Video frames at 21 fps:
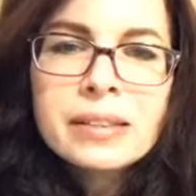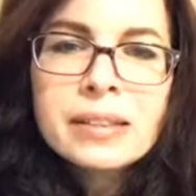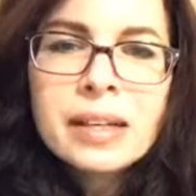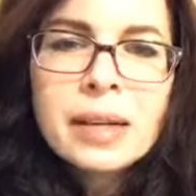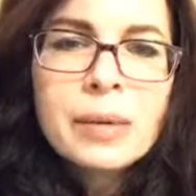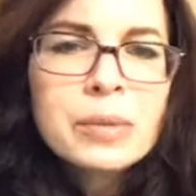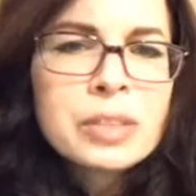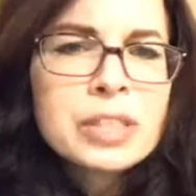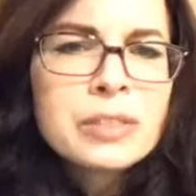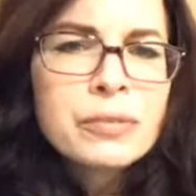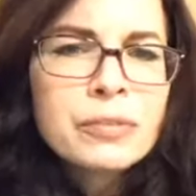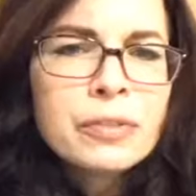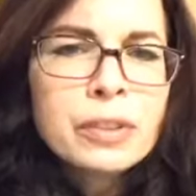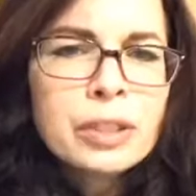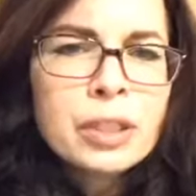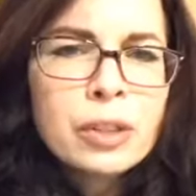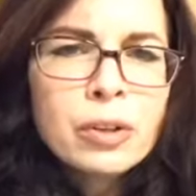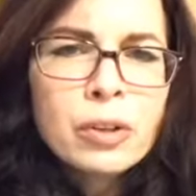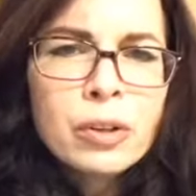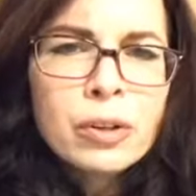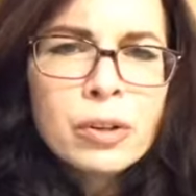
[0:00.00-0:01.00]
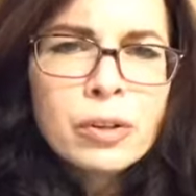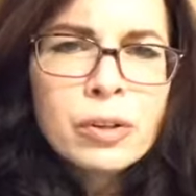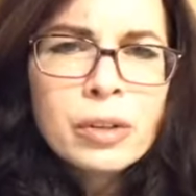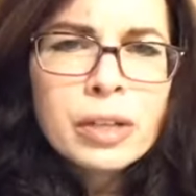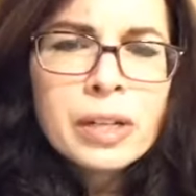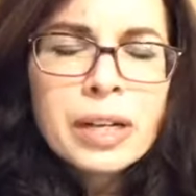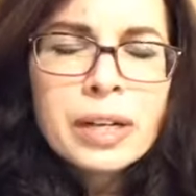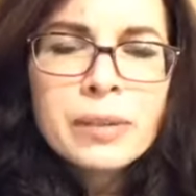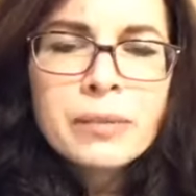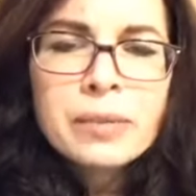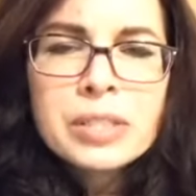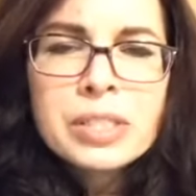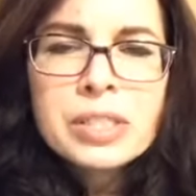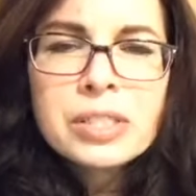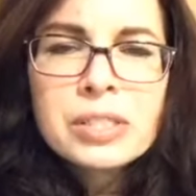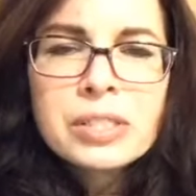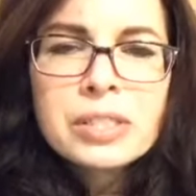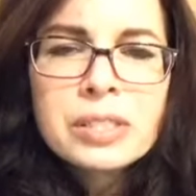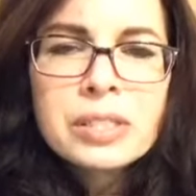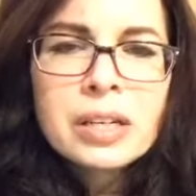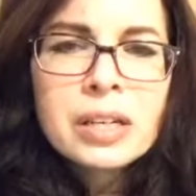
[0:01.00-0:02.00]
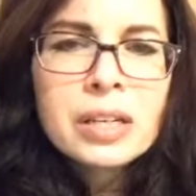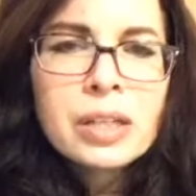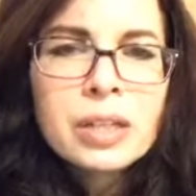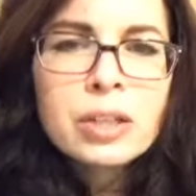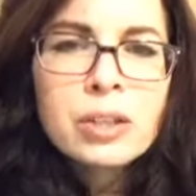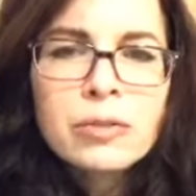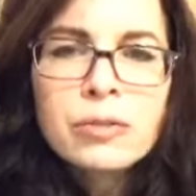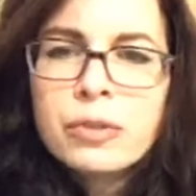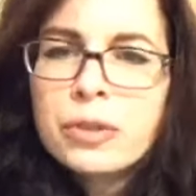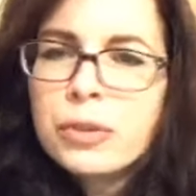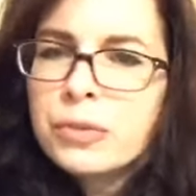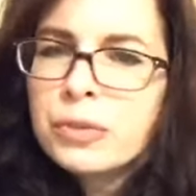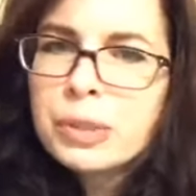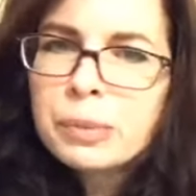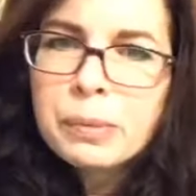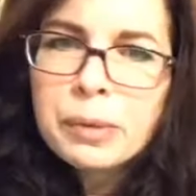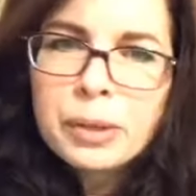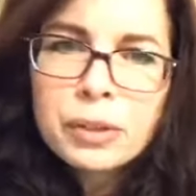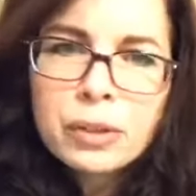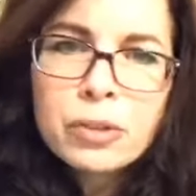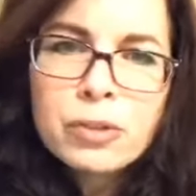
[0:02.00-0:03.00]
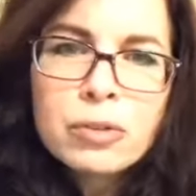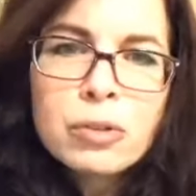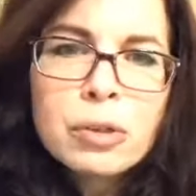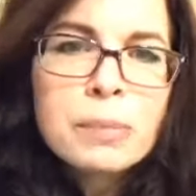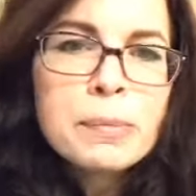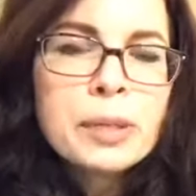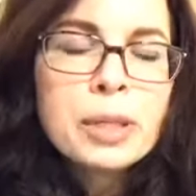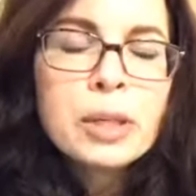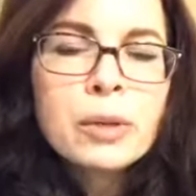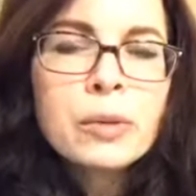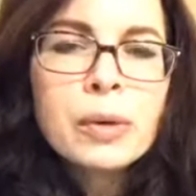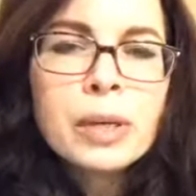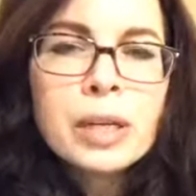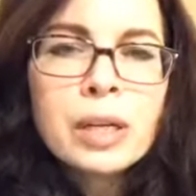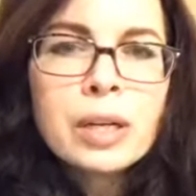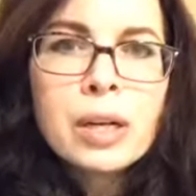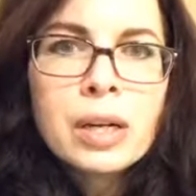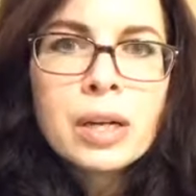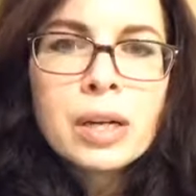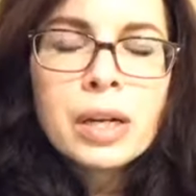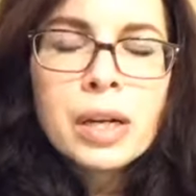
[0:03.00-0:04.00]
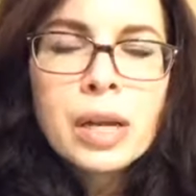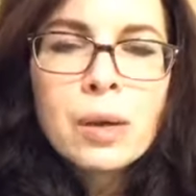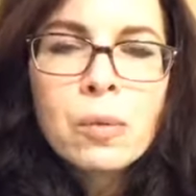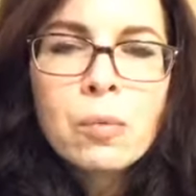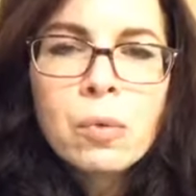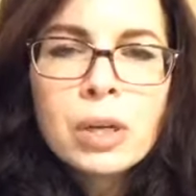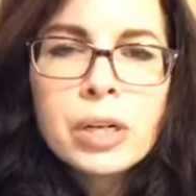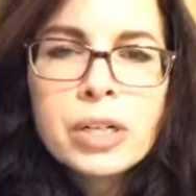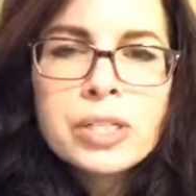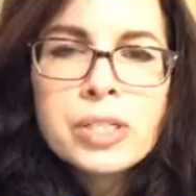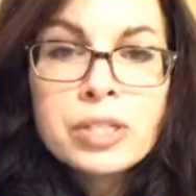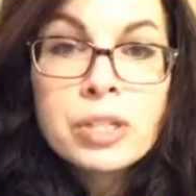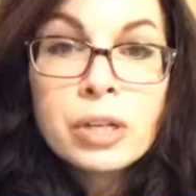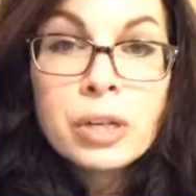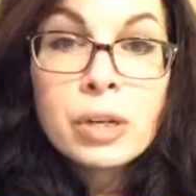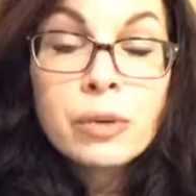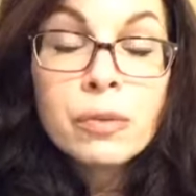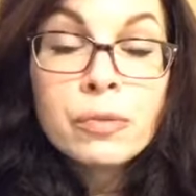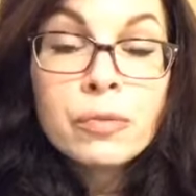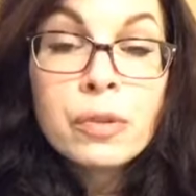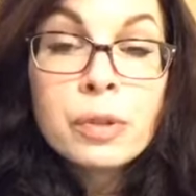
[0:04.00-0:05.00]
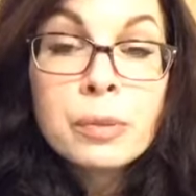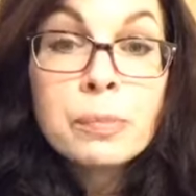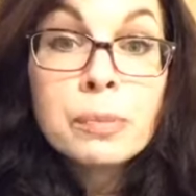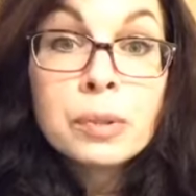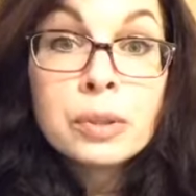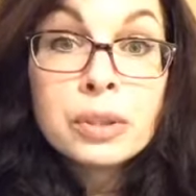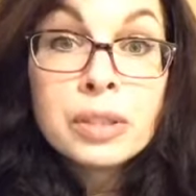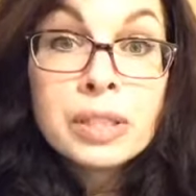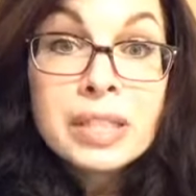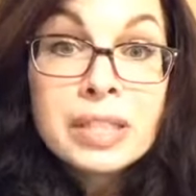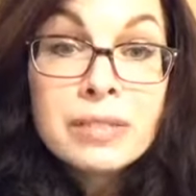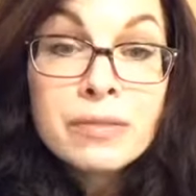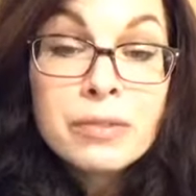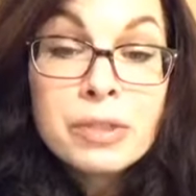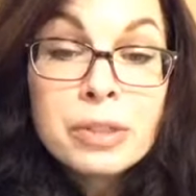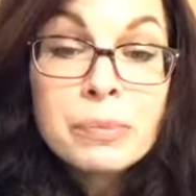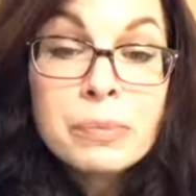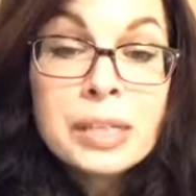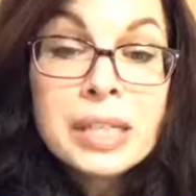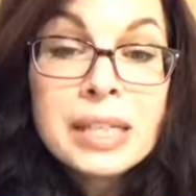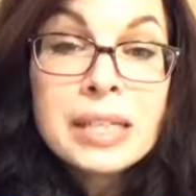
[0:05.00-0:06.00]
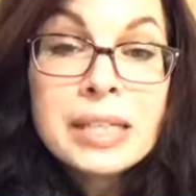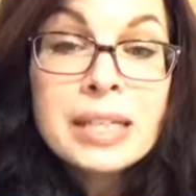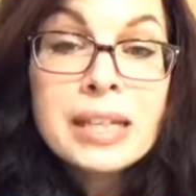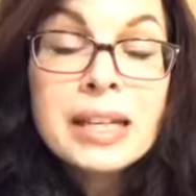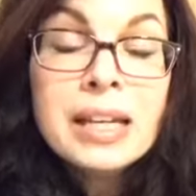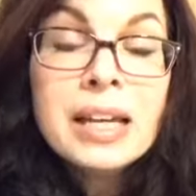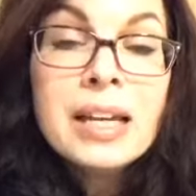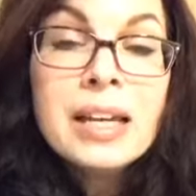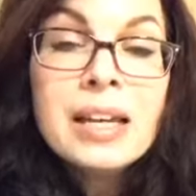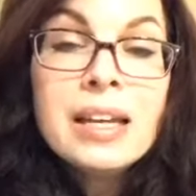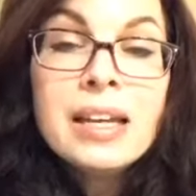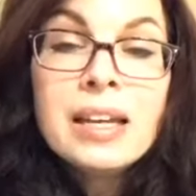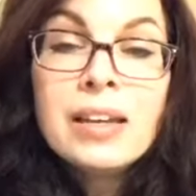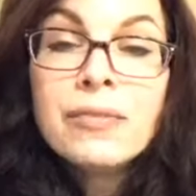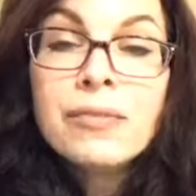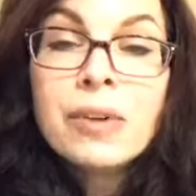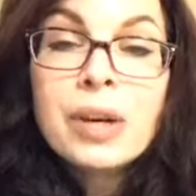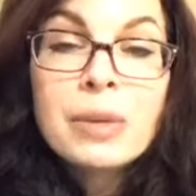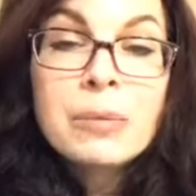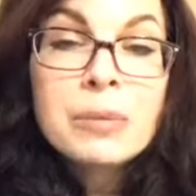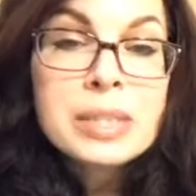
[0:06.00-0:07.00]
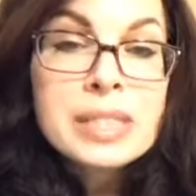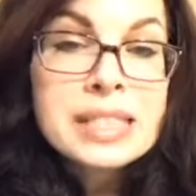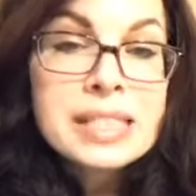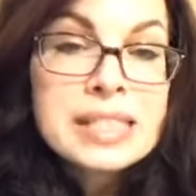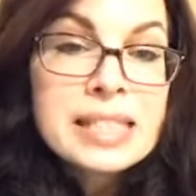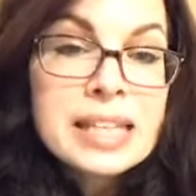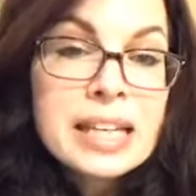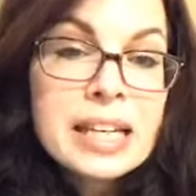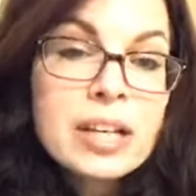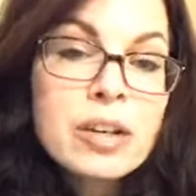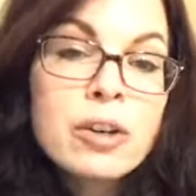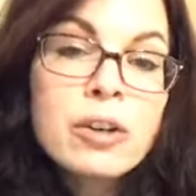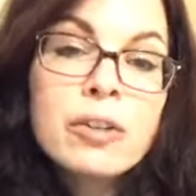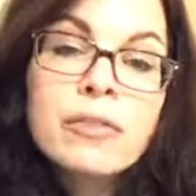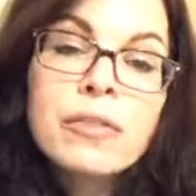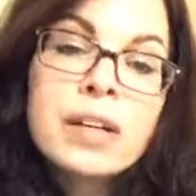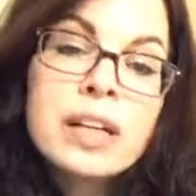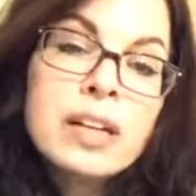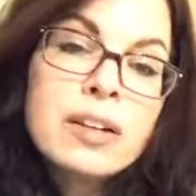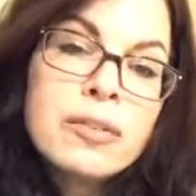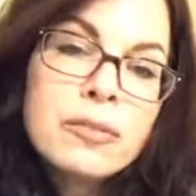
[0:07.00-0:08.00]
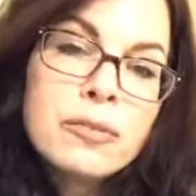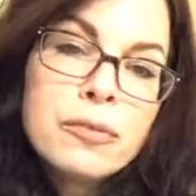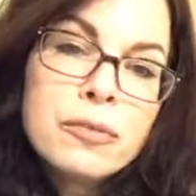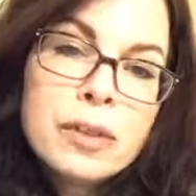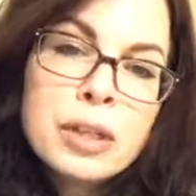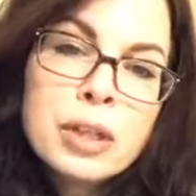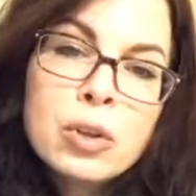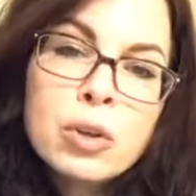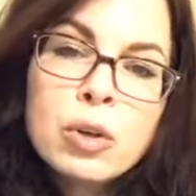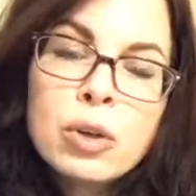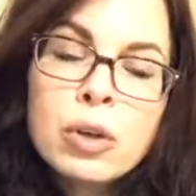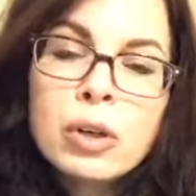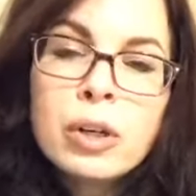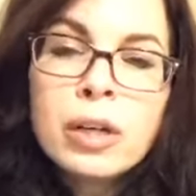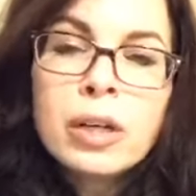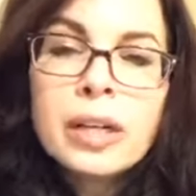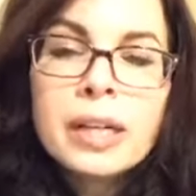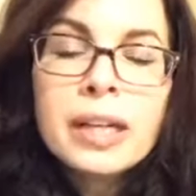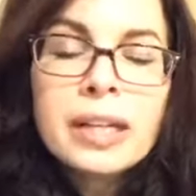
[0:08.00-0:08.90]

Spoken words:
I wasn't feeling heard, and I was just kind of confused about the treatment going on, and I wanted to know if he believed me, if I was sick, or if I didn't feel good.